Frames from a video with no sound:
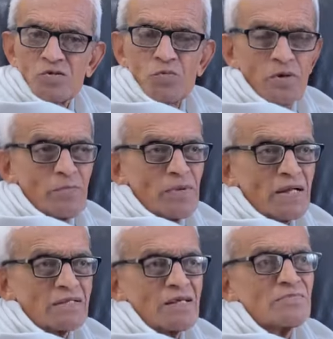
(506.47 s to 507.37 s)
to
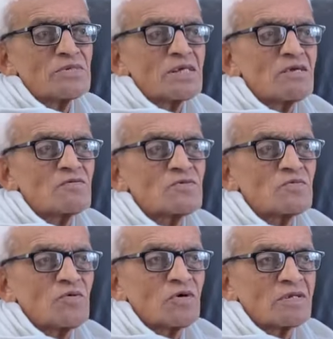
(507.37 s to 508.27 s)
prepare
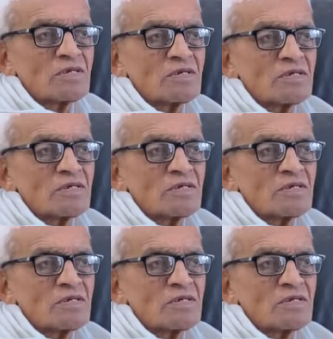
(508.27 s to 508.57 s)
themselves for